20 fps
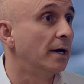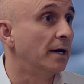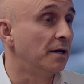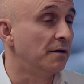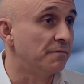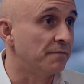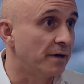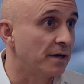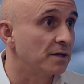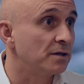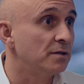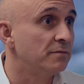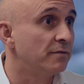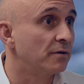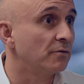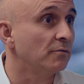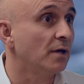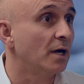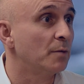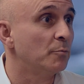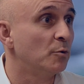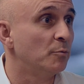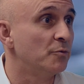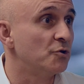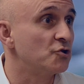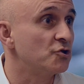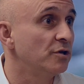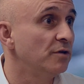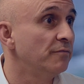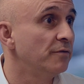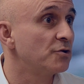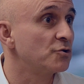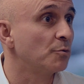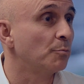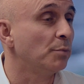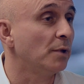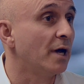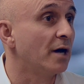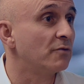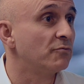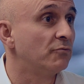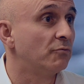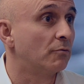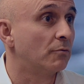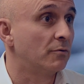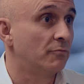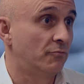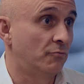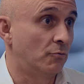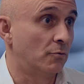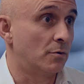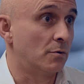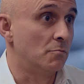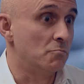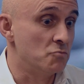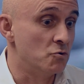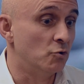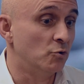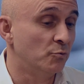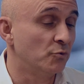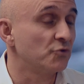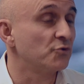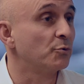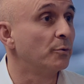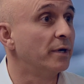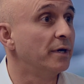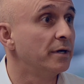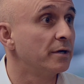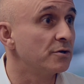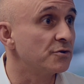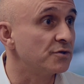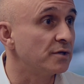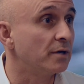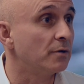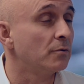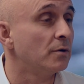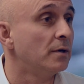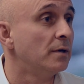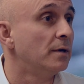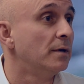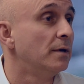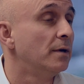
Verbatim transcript: an effective and reliable machine vision platform for almost 20 years now.